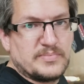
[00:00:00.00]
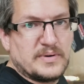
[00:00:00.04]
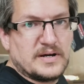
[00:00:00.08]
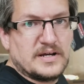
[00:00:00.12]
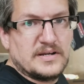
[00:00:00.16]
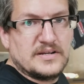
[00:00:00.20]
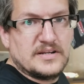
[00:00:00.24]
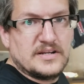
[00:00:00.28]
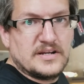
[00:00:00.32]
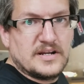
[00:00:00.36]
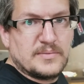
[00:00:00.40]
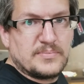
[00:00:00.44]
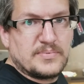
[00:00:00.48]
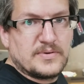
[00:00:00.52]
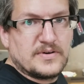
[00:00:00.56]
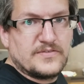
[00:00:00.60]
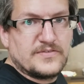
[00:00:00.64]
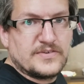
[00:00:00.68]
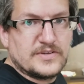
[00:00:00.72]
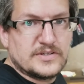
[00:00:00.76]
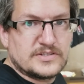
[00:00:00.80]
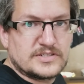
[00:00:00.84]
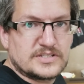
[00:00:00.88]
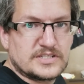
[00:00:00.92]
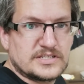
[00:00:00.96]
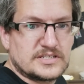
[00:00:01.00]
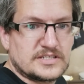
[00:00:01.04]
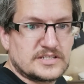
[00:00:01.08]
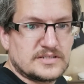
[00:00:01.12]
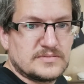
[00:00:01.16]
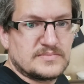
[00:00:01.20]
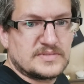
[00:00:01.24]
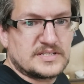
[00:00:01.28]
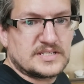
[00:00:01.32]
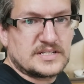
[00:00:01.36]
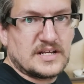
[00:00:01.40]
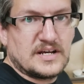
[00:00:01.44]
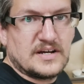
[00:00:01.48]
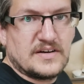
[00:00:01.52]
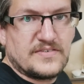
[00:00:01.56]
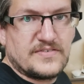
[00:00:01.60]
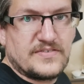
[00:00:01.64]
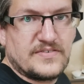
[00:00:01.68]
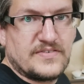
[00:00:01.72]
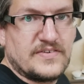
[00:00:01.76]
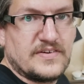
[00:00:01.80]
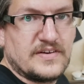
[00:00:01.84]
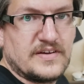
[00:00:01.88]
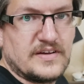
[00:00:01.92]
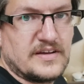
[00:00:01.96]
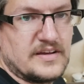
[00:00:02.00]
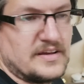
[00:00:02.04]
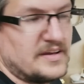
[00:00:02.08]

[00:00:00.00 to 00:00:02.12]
buttoning up our fuel system stuff,